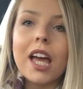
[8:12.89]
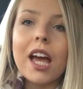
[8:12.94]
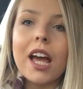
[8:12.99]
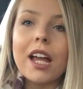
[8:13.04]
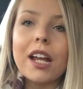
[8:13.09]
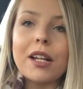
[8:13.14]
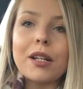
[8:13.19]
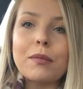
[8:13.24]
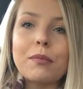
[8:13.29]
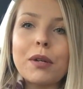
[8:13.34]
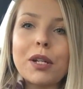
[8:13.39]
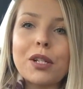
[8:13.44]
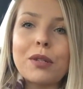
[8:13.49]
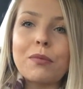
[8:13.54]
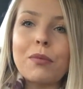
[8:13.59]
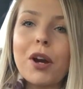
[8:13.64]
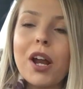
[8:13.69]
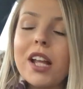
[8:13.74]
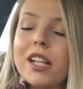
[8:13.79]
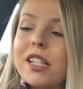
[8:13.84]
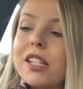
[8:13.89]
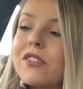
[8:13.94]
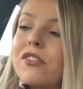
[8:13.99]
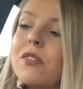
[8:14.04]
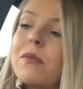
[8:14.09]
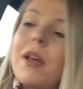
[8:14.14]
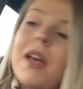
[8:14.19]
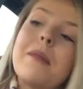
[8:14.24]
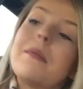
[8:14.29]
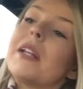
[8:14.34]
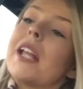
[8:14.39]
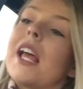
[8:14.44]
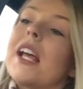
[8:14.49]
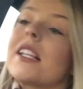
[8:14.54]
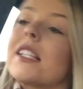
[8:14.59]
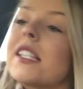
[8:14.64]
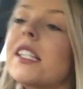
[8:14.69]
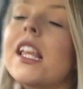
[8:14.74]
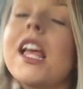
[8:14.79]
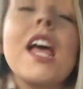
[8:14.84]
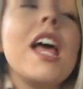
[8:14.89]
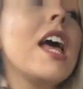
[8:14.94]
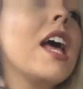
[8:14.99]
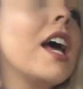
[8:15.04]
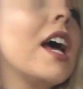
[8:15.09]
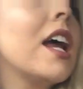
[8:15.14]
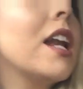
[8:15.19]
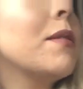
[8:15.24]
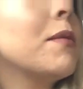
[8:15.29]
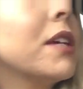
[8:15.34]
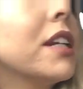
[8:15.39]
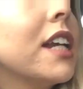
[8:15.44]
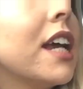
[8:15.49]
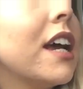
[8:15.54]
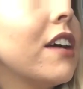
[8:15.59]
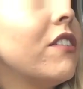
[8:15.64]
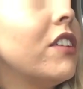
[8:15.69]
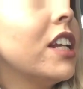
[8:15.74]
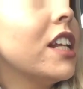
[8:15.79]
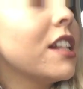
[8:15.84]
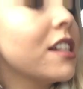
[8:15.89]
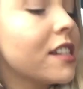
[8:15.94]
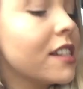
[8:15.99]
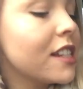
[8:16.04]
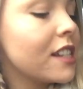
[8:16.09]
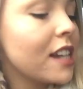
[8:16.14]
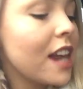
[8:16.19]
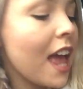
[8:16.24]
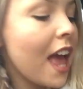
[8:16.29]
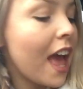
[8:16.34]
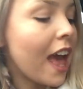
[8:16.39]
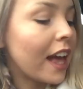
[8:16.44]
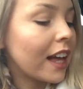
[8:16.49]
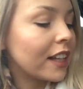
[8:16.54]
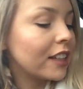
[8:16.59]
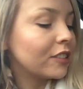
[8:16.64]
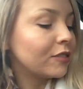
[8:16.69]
and pita breads from M&S, and I'm gonna have a little snack.